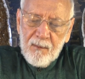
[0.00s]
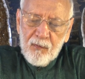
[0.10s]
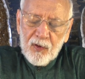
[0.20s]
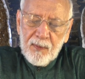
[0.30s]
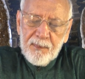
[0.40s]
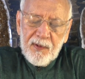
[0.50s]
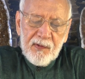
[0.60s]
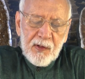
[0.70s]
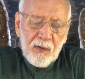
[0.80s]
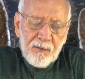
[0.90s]
for the
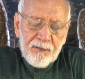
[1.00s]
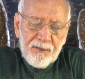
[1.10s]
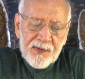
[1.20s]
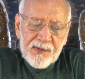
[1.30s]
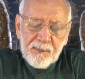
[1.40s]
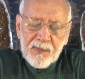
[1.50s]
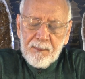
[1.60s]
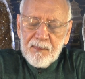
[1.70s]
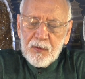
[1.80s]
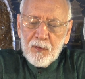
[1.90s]
period of 1st
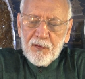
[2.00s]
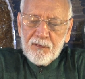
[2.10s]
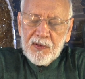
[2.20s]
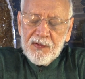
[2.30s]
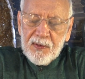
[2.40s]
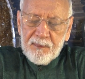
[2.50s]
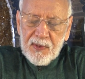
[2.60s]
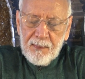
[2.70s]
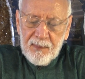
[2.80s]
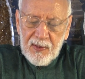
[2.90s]
September to 15th
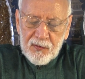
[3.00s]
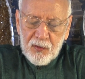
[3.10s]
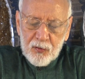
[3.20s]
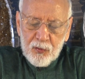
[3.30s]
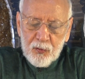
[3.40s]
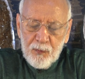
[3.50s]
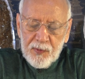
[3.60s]
September has got to